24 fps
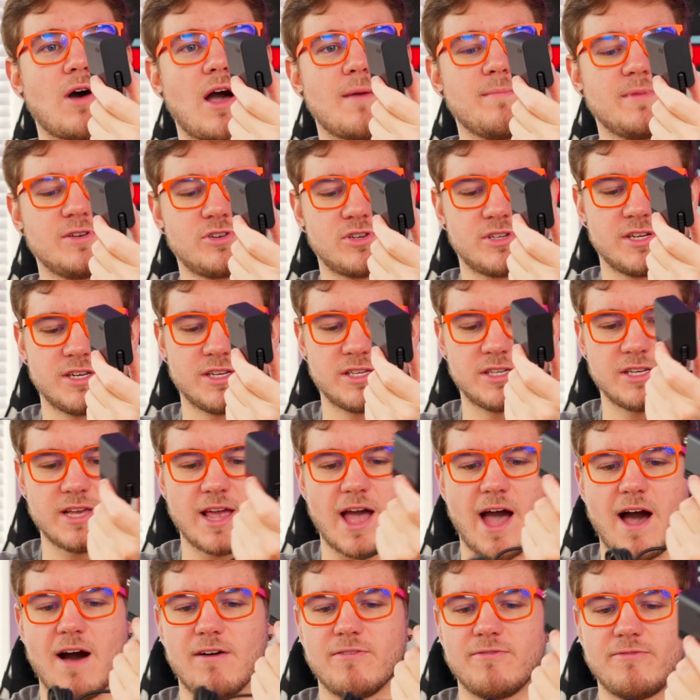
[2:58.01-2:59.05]
I'm interested to see
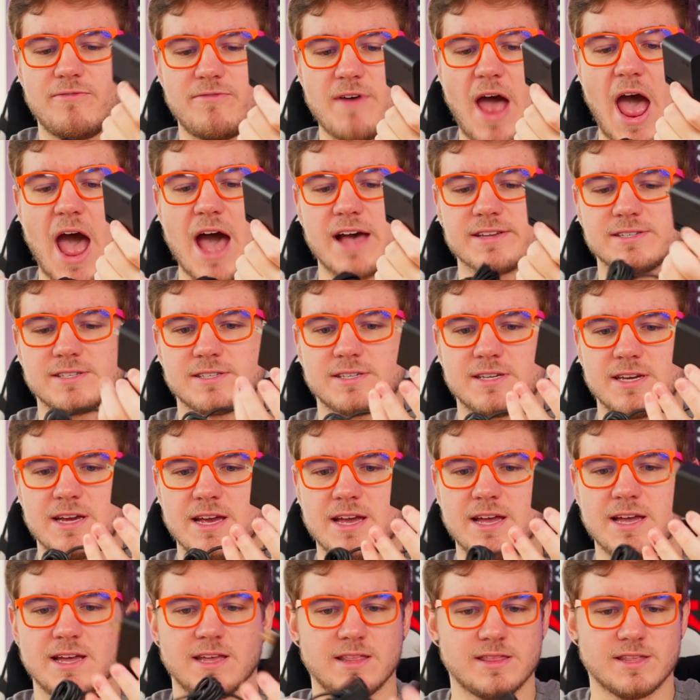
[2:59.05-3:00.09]
how fast
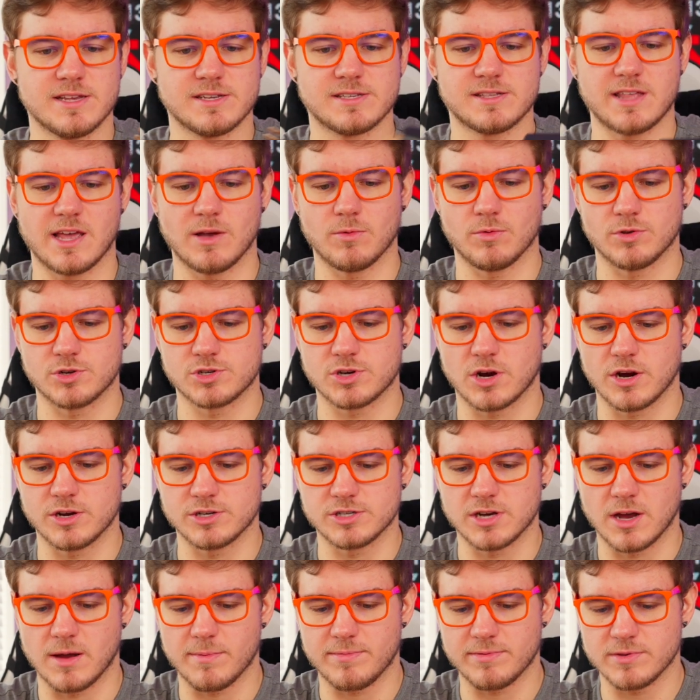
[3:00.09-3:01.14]
this thing will
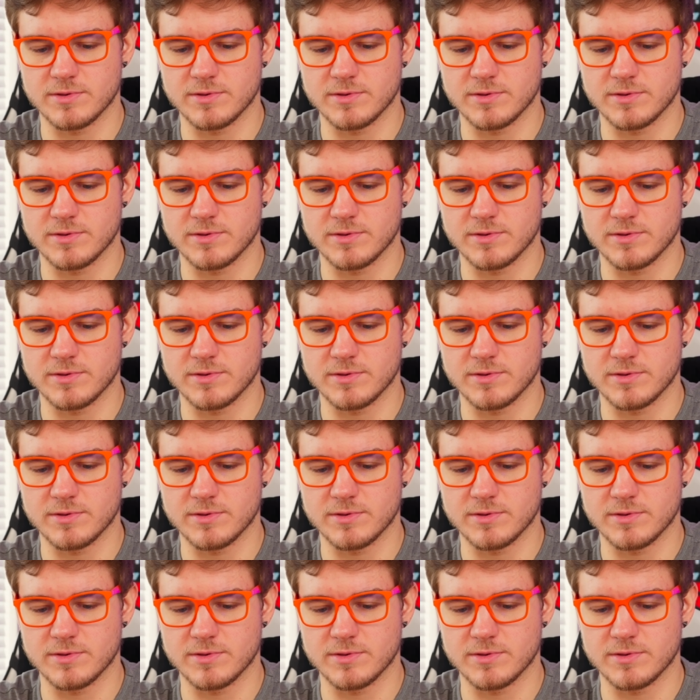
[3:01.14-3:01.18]
charge up.